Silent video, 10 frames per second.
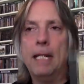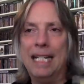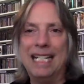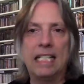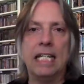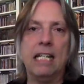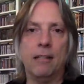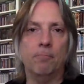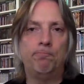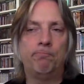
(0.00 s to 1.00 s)
It's
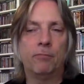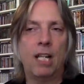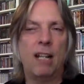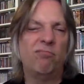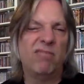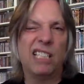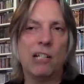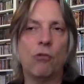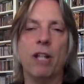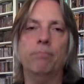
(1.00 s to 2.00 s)
decent, okay? It's
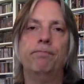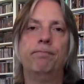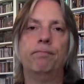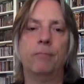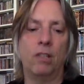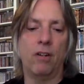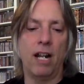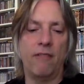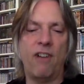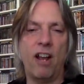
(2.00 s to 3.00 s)
not great. All
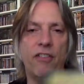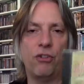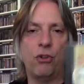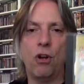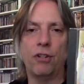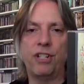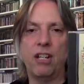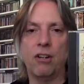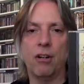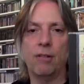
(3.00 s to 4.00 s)
right, I find the songs
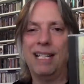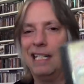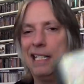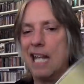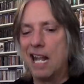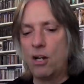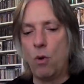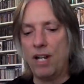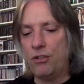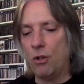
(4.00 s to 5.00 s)
here not
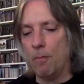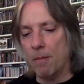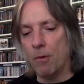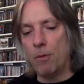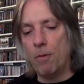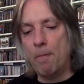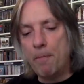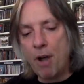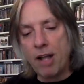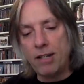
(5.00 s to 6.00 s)
quite so memorable,
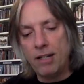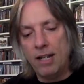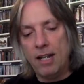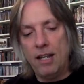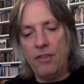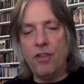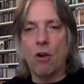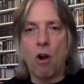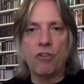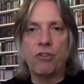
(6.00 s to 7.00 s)
but
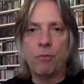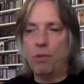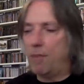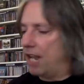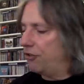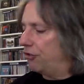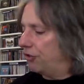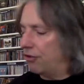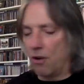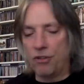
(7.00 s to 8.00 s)
there are some good
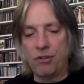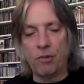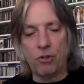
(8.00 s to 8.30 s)
passages. There are some